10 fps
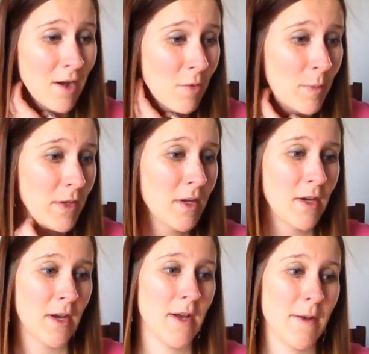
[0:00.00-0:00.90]
help
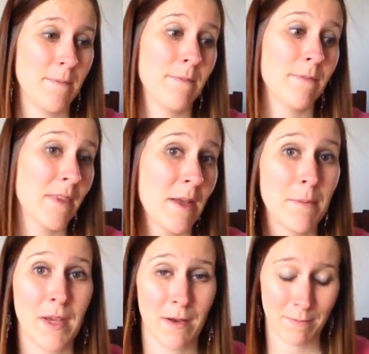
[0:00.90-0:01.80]

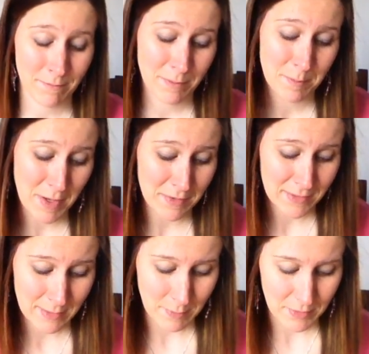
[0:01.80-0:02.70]
them become better
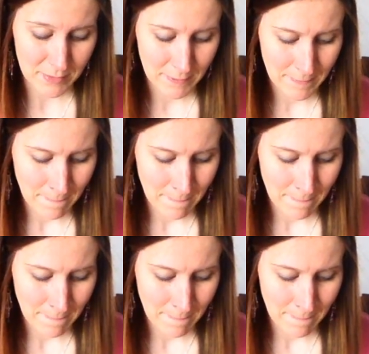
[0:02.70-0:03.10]
sleepers.